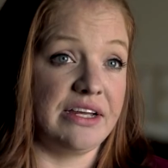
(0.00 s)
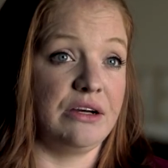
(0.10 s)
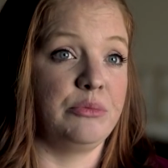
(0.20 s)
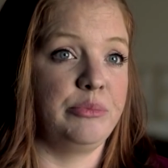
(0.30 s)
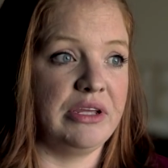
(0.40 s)

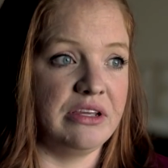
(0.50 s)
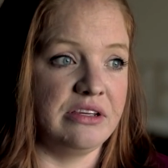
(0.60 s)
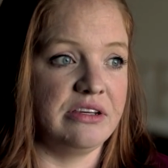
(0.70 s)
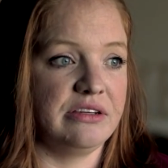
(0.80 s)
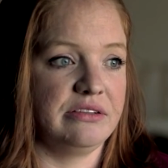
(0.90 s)
how
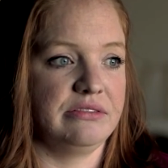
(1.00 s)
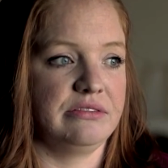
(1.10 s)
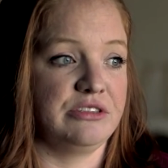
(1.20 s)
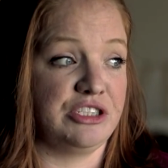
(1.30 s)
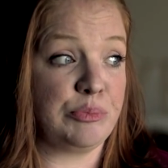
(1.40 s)
big
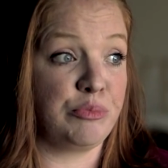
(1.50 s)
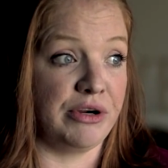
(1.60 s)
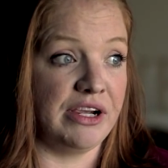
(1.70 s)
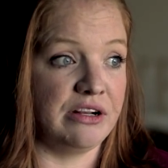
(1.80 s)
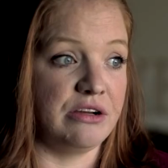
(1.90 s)
the
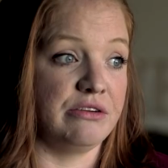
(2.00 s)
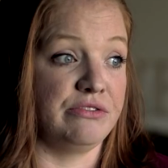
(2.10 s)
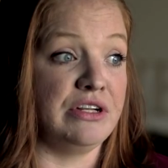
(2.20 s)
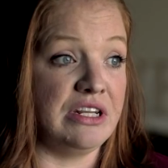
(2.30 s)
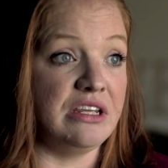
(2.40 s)
spread
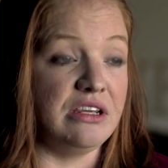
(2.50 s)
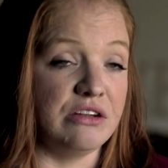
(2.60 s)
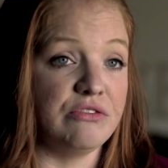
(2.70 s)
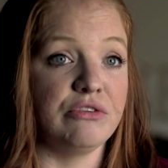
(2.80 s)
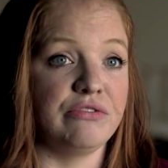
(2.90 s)
of
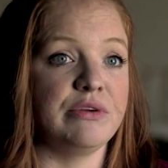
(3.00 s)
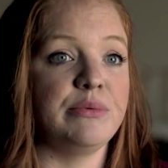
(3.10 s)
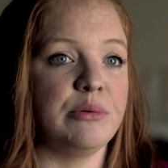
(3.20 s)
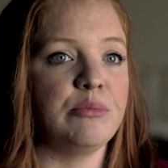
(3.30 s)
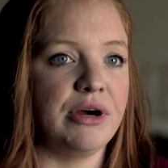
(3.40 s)
need for
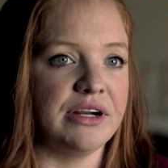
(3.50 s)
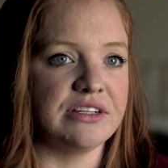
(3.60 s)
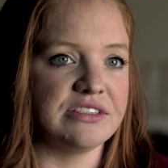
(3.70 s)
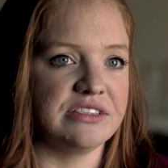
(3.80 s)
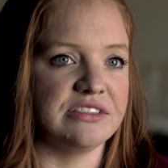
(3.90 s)
feminine
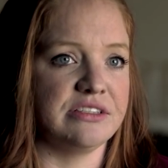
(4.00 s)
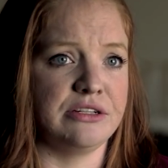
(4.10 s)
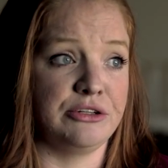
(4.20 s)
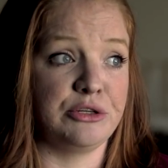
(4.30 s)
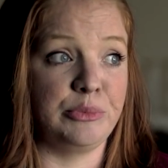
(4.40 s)
products is
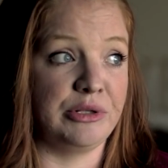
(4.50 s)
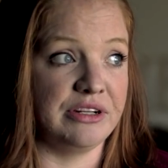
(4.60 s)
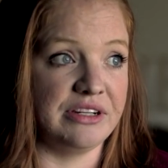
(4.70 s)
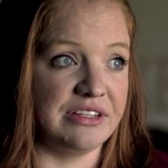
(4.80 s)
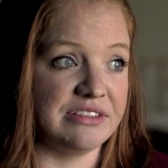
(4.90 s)
in our
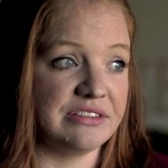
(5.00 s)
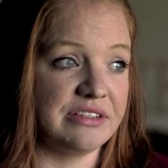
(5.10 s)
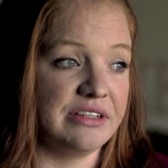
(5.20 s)
communities.